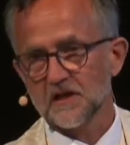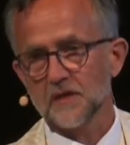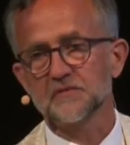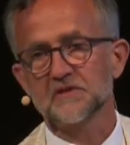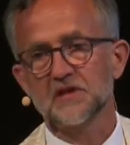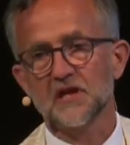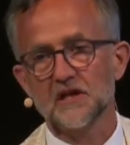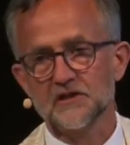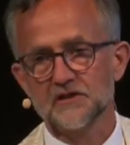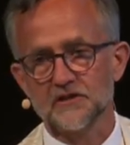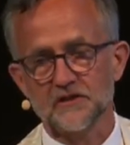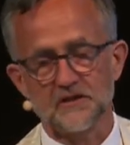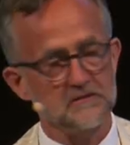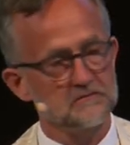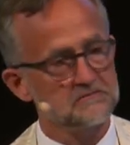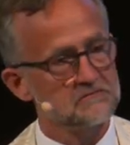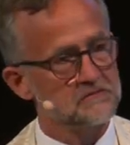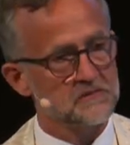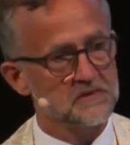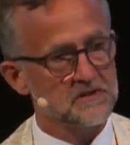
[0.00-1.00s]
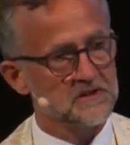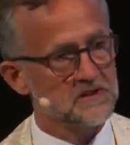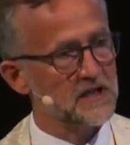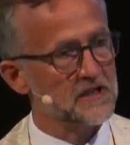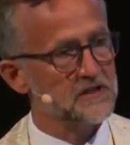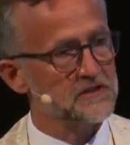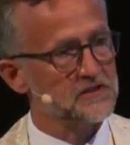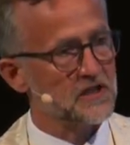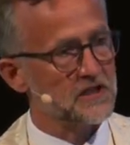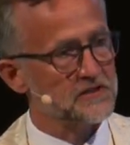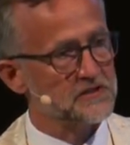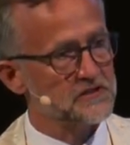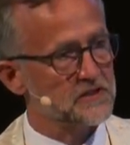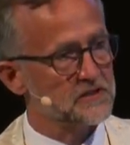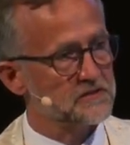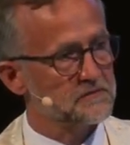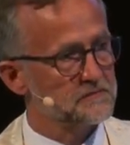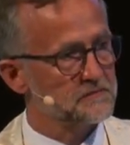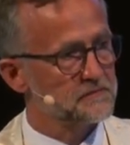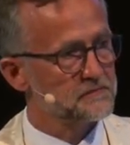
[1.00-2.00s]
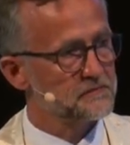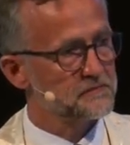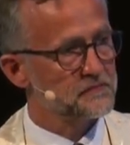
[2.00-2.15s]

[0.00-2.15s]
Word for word: Temptation can't touch it.